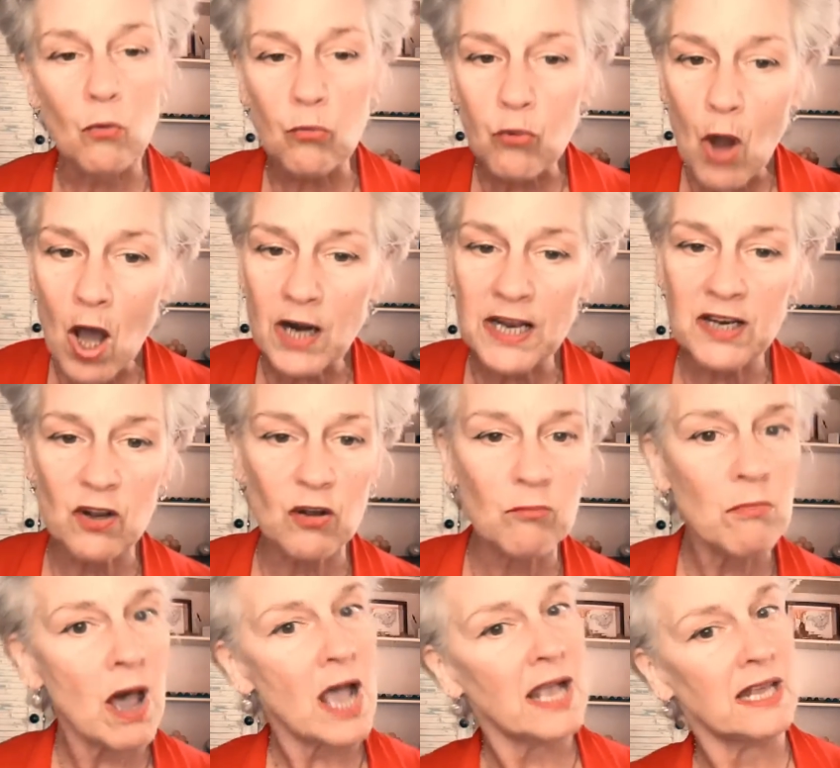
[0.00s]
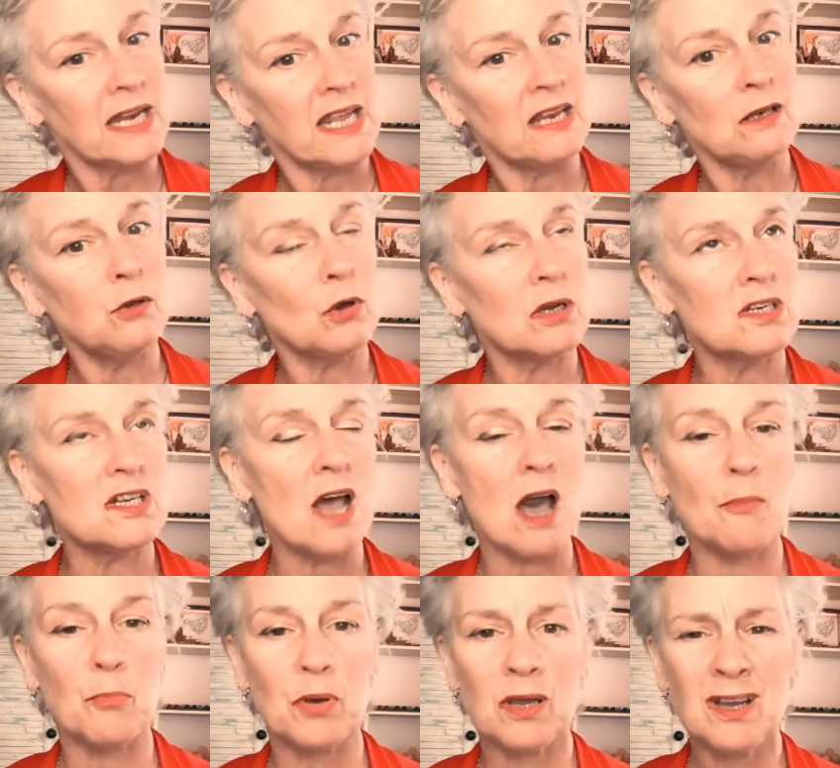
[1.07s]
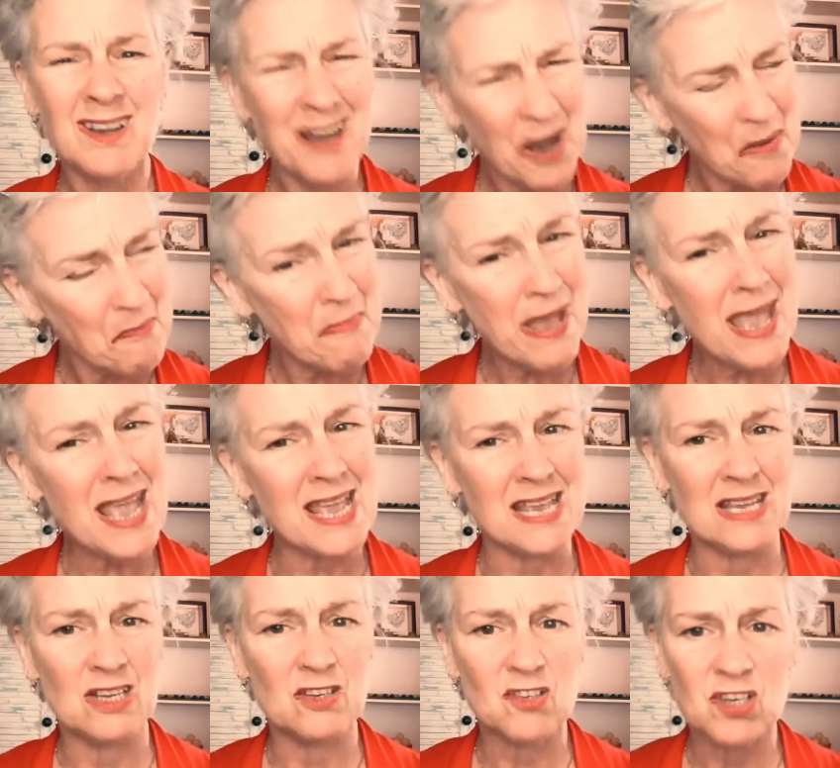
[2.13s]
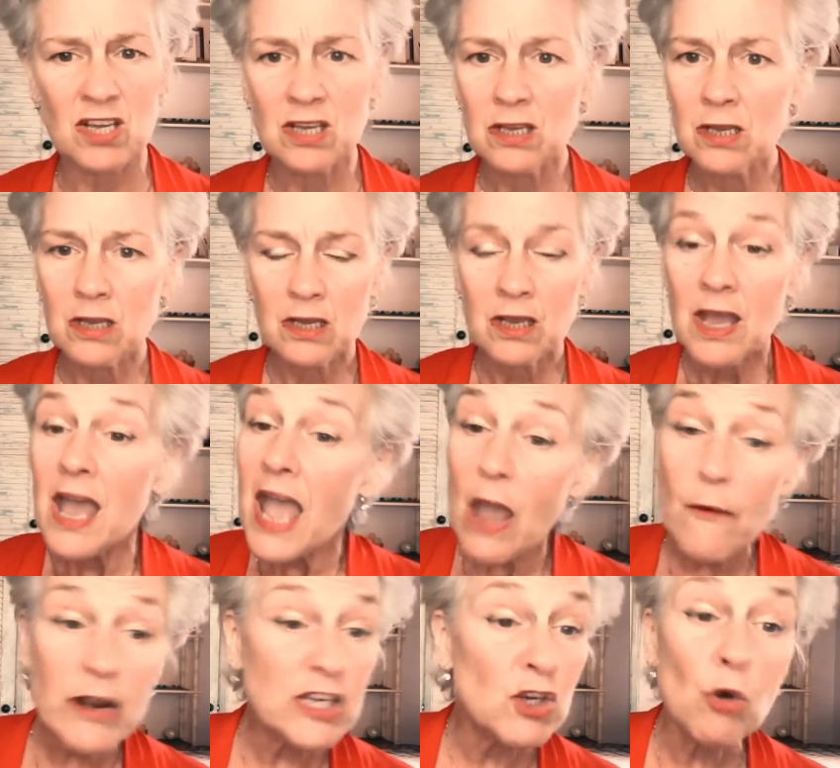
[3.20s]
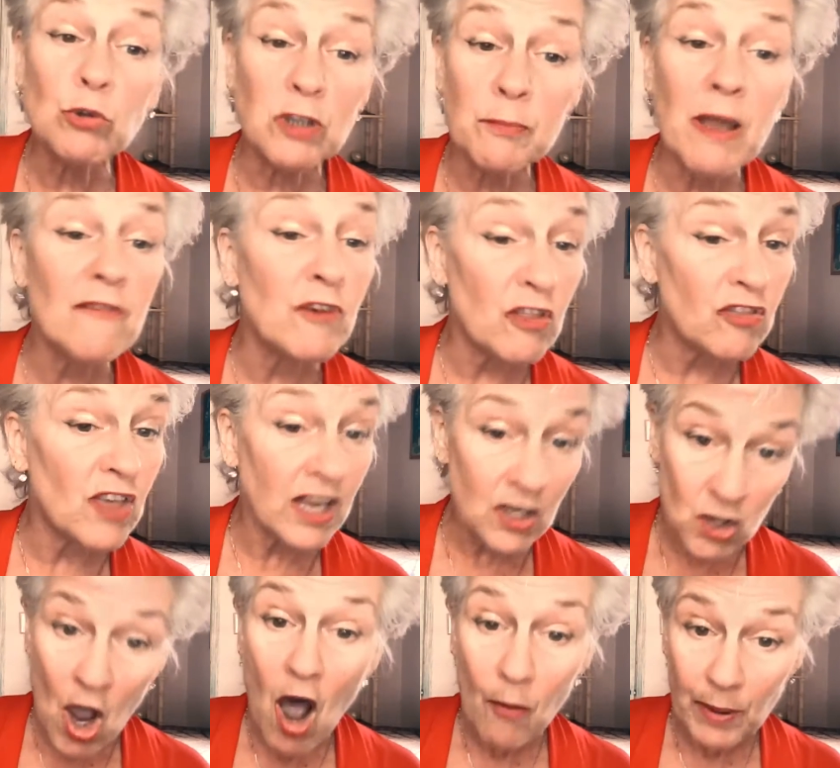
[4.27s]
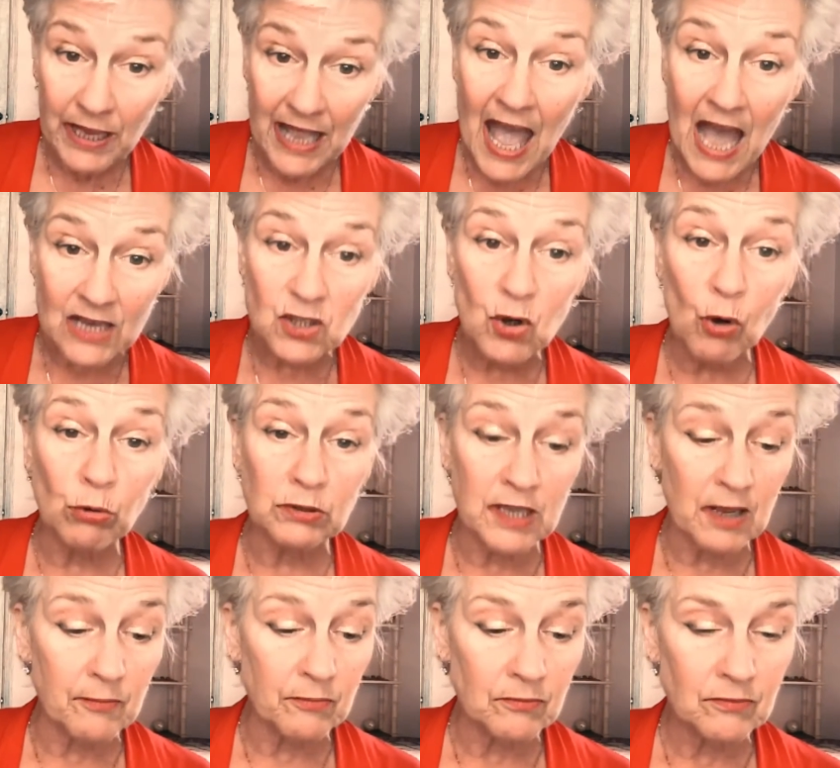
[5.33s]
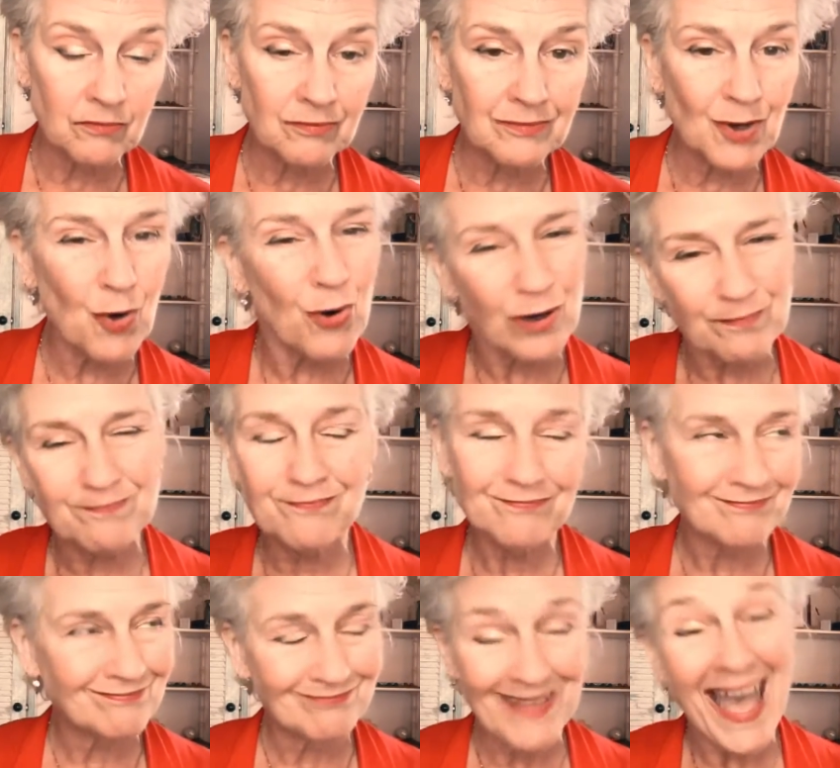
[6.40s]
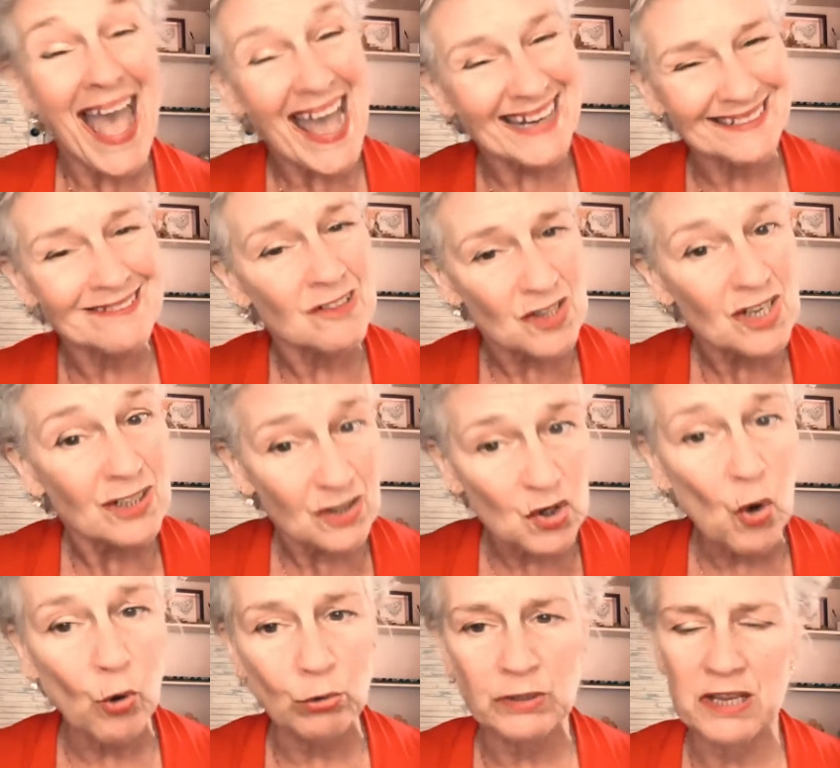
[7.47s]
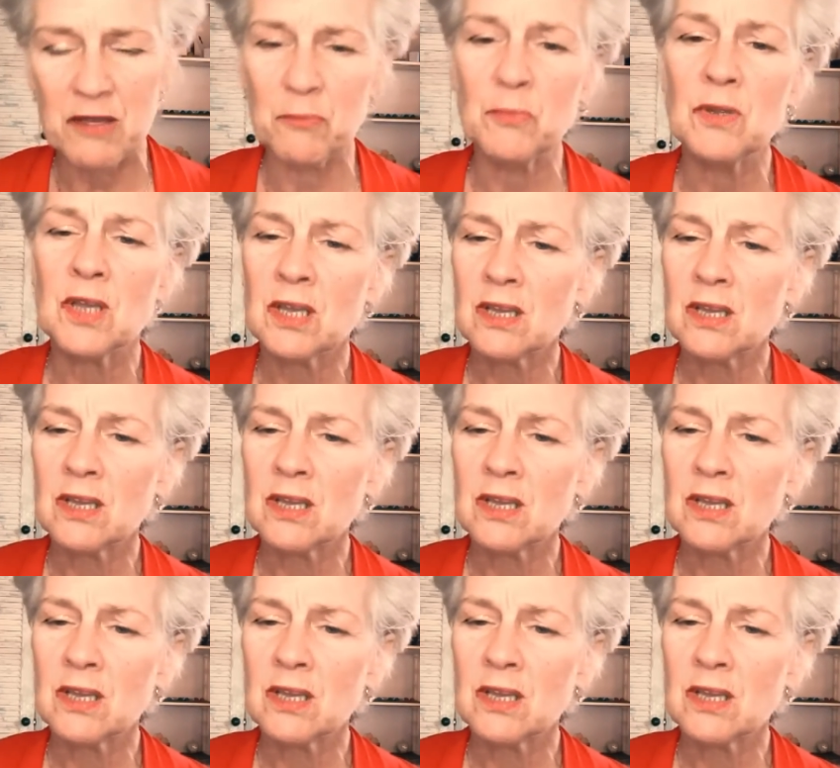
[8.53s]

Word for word: Ron and Hermione looked up amazed. Harry told them everything Dobby had told him, or hadn't told him.